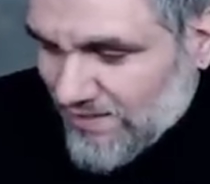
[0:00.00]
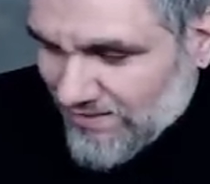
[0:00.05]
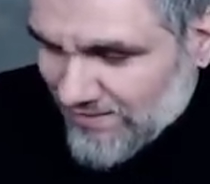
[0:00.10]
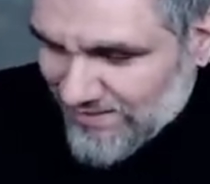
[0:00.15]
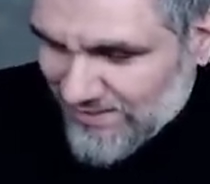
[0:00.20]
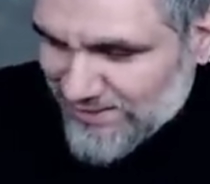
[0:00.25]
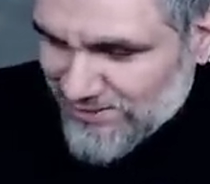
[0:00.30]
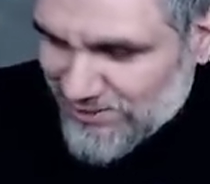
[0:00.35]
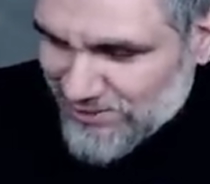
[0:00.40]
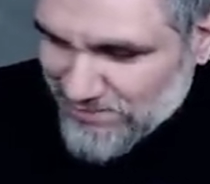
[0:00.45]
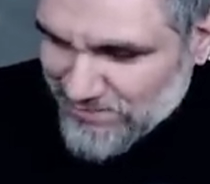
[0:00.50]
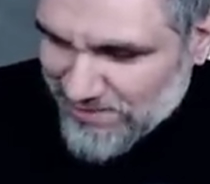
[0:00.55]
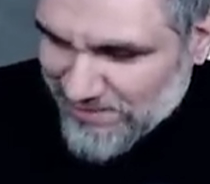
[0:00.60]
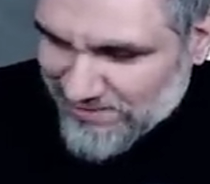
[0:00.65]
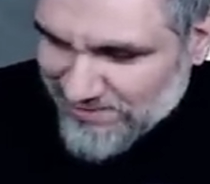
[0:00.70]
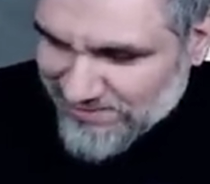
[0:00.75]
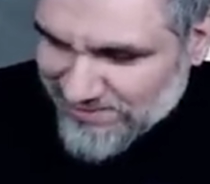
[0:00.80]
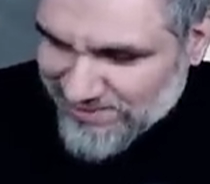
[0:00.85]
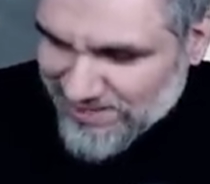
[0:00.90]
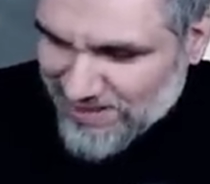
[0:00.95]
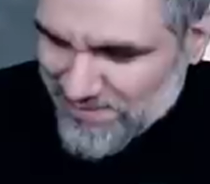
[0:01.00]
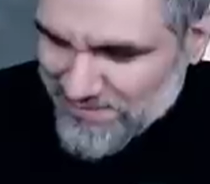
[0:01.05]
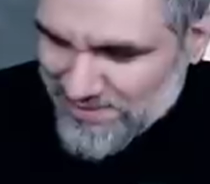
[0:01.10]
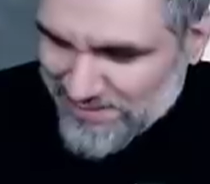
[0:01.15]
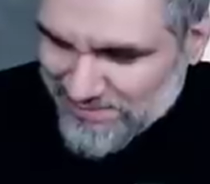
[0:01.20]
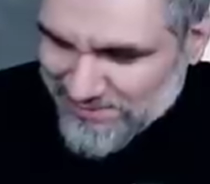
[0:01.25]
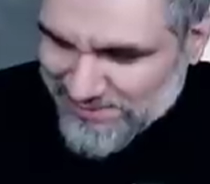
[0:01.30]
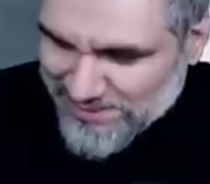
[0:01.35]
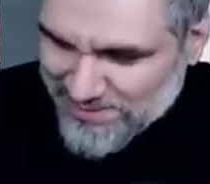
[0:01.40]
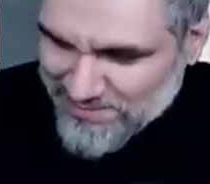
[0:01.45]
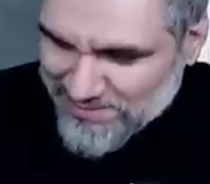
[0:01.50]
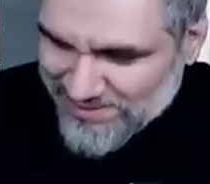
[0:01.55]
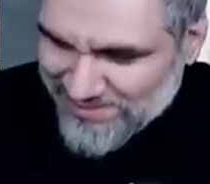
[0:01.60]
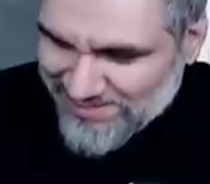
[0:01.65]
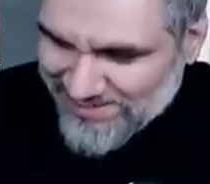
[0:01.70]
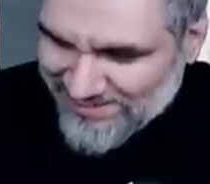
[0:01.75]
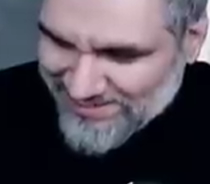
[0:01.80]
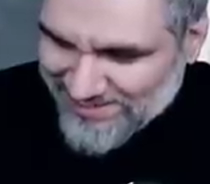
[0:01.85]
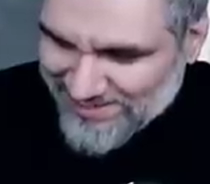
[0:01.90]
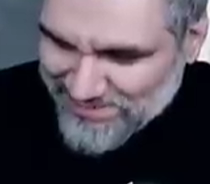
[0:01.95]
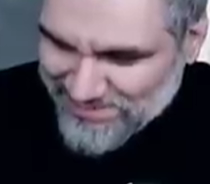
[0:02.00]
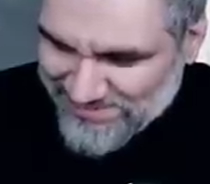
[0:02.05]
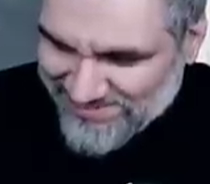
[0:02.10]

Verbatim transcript: look at these two Michael Scott memes on my thing. They